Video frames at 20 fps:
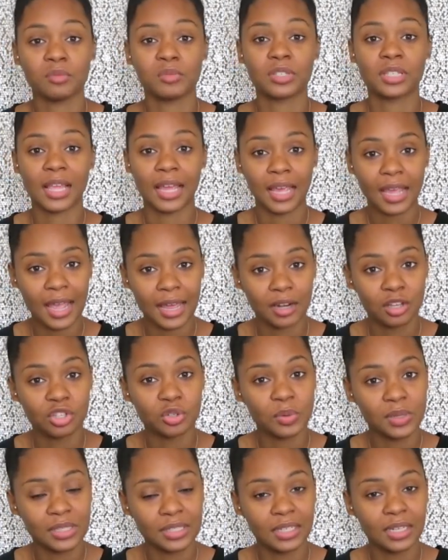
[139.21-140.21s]
was like kind of
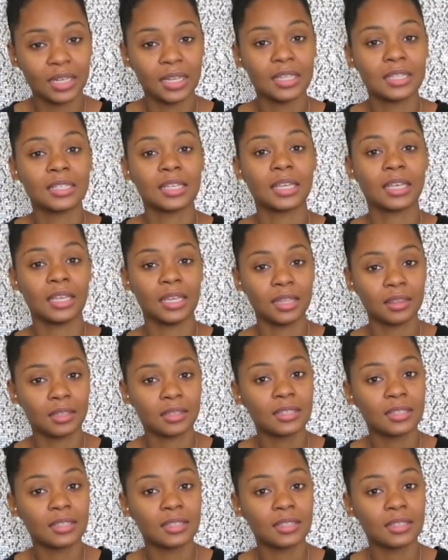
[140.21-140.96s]
twisting it to get the